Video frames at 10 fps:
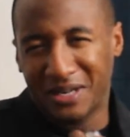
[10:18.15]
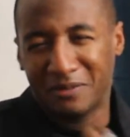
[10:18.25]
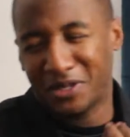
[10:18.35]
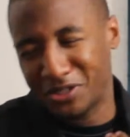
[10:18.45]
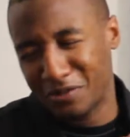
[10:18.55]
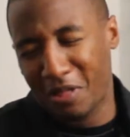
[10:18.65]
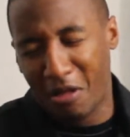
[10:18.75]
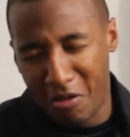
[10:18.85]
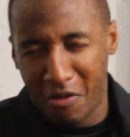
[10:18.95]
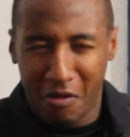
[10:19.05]
I'm not
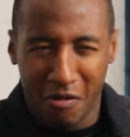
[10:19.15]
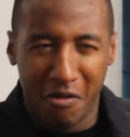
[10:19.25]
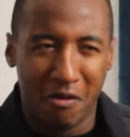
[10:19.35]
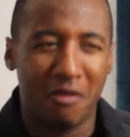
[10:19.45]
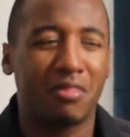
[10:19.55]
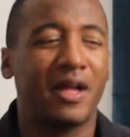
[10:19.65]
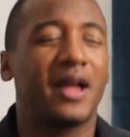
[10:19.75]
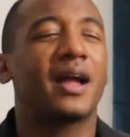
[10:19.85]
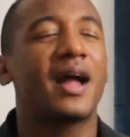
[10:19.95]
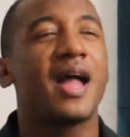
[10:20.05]
trying to like